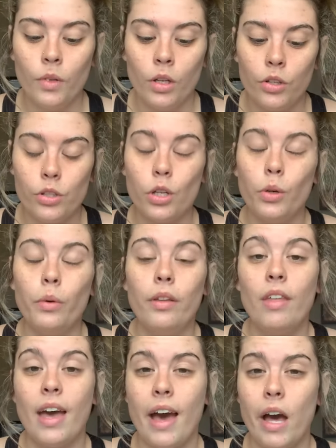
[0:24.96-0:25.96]
So in
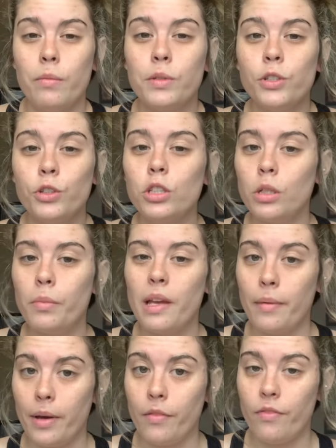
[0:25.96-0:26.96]
the abs, there's going to be
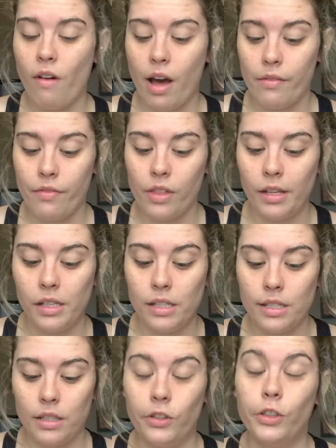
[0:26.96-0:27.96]
about 5 things.
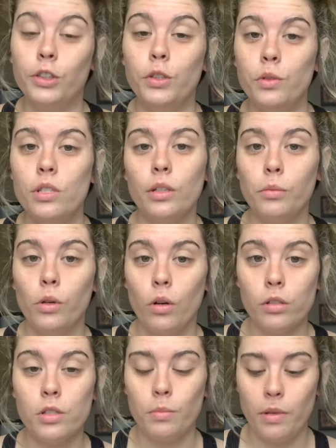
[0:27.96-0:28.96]
In the glutes, there will
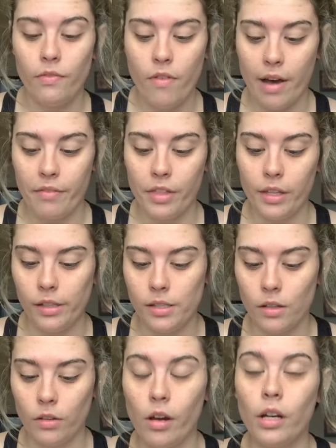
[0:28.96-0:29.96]
also be 5 things.
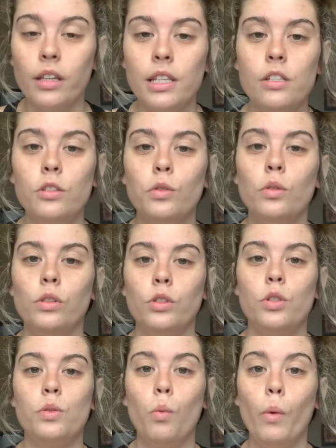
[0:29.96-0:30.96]
A lot of these are
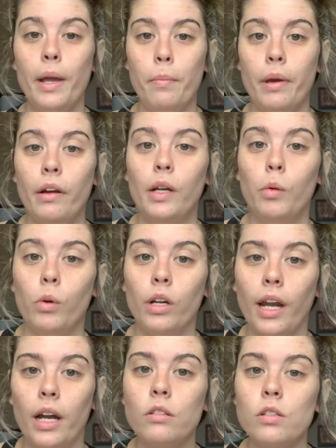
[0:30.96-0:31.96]
just weight-bearing
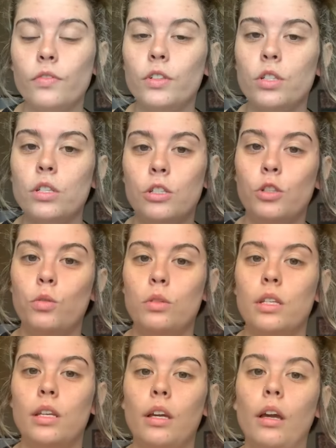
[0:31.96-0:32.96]
workouts versus
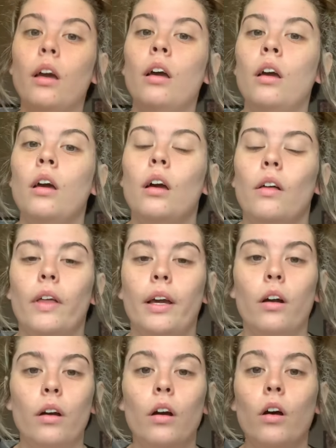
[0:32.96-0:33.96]
using like
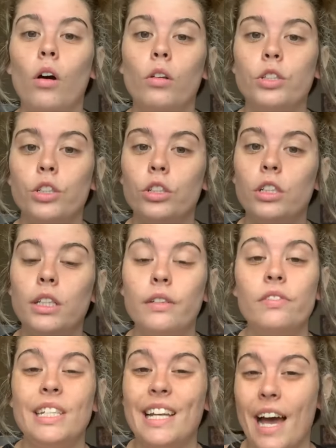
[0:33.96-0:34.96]

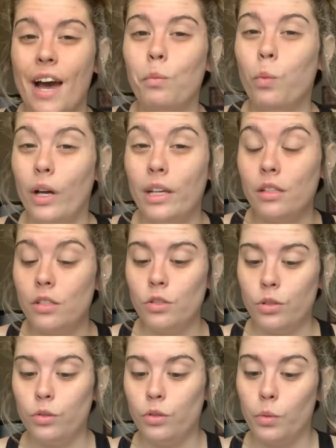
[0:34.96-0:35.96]
alternatives to add weights
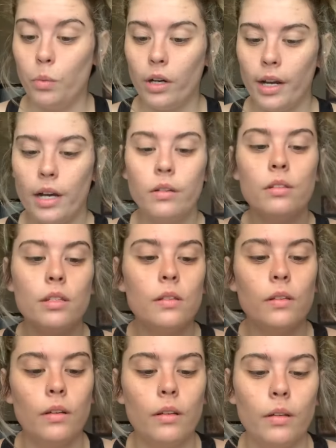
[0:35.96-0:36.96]
to your workouts.
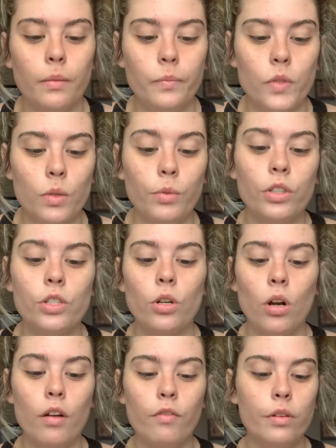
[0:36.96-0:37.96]
So we're going to
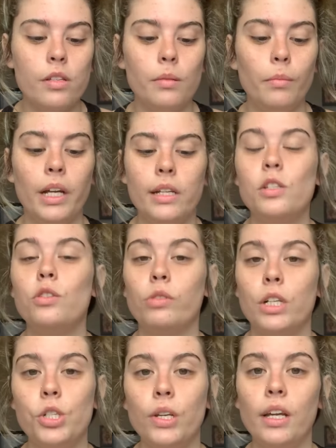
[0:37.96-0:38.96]
start off with some light
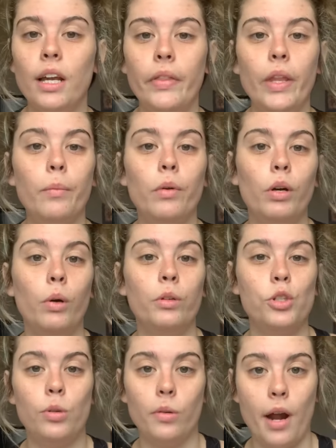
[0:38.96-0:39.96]
stretching, and then we'll go
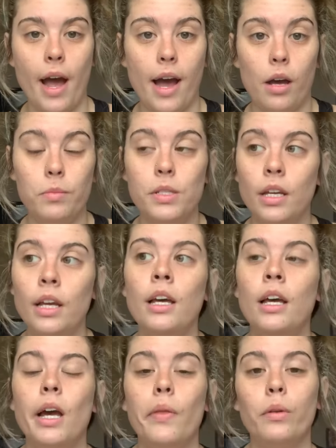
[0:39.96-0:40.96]
into our abs.
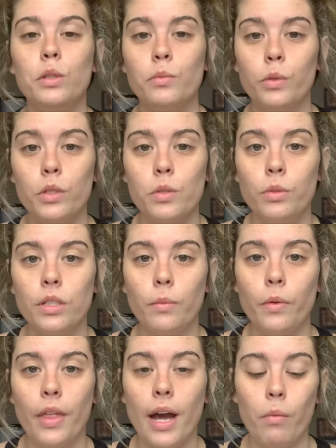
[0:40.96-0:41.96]
And then once we're done
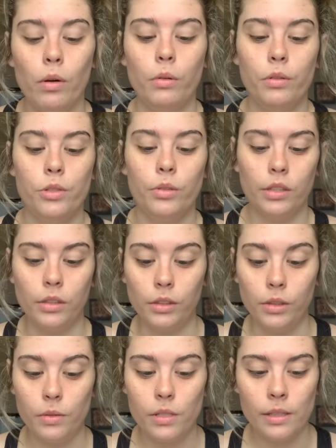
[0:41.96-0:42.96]
with that, we'll go into our
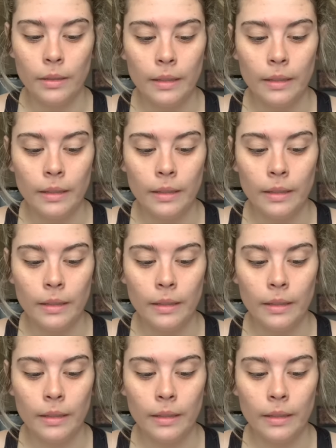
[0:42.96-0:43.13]
glutes.